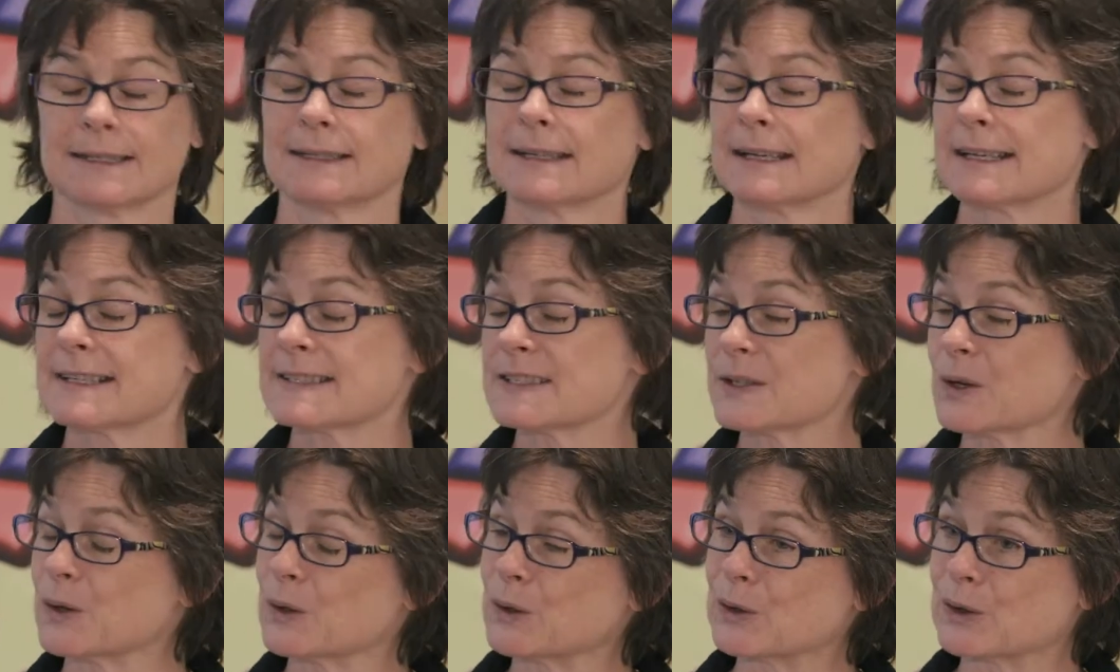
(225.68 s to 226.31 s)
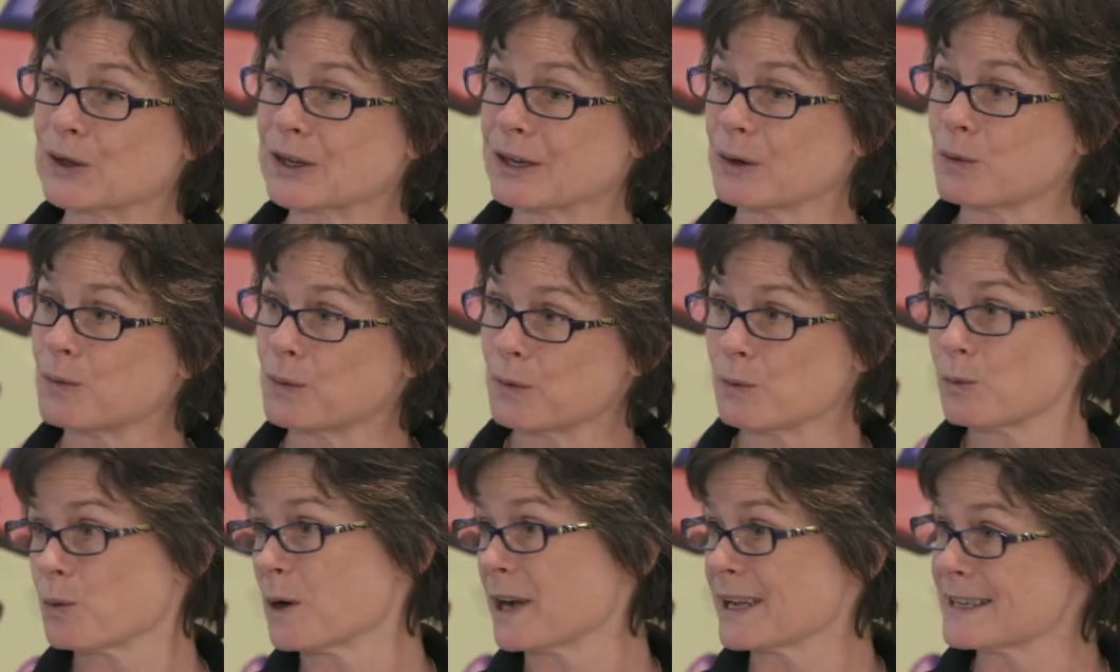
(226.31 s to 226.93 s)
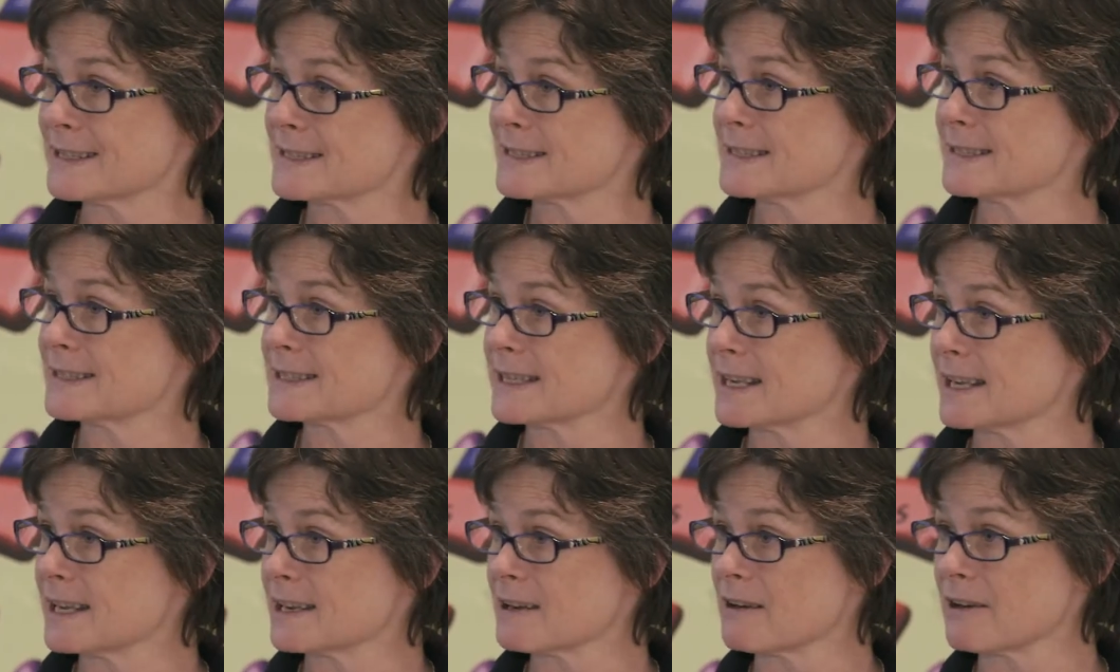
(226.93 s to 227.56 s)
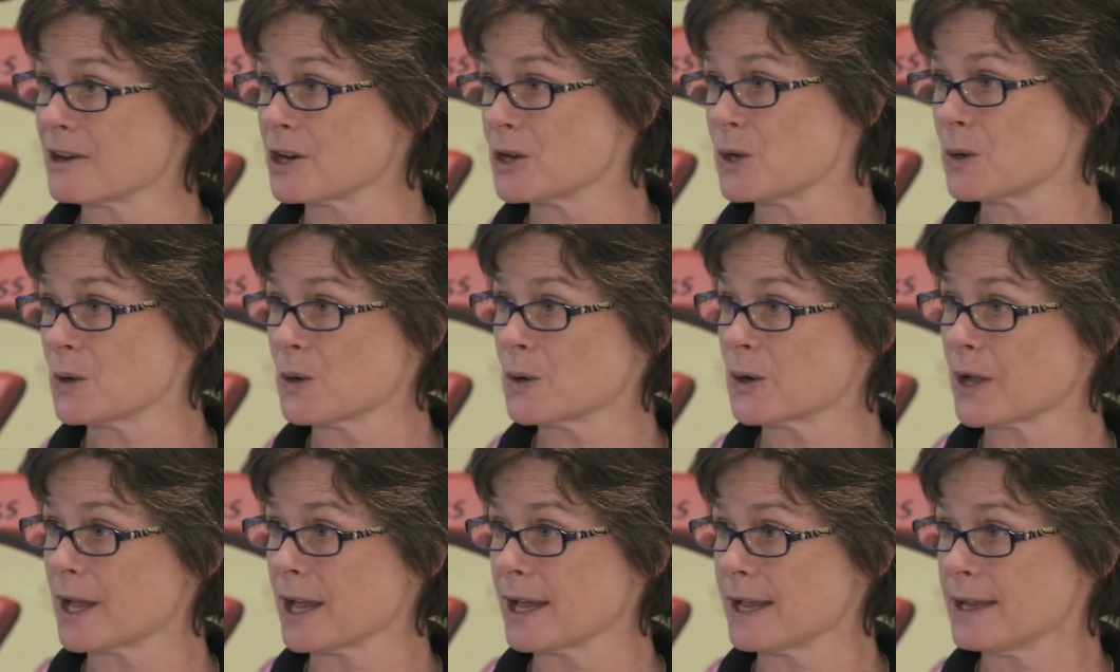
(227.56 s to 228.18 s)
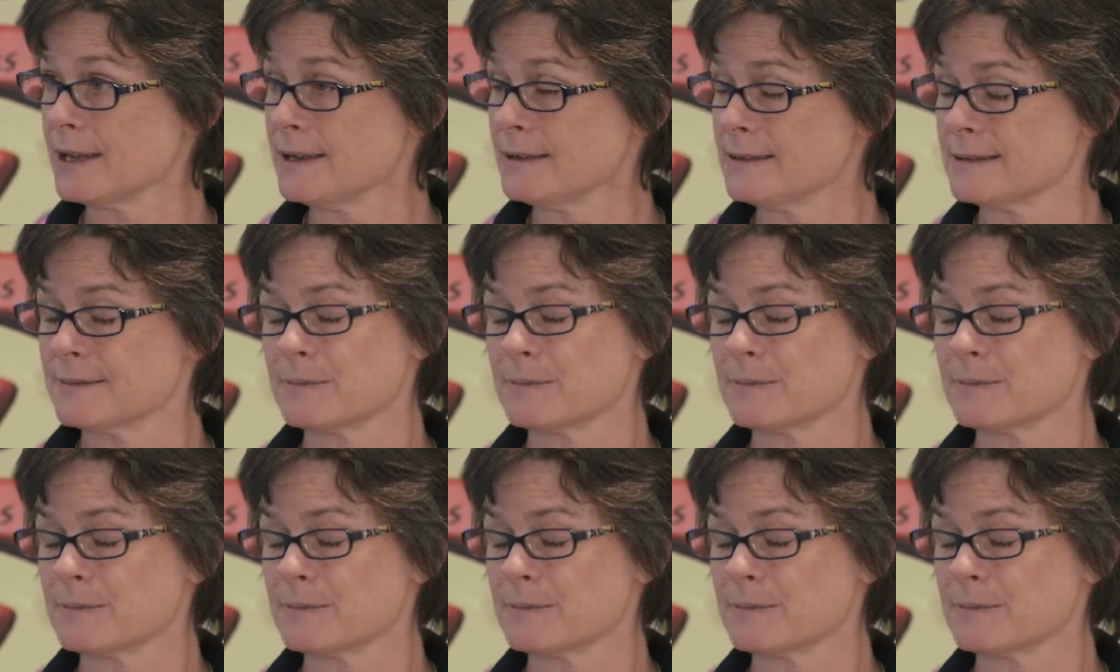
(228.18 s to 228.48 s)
So why is he saying, "Are you okay?"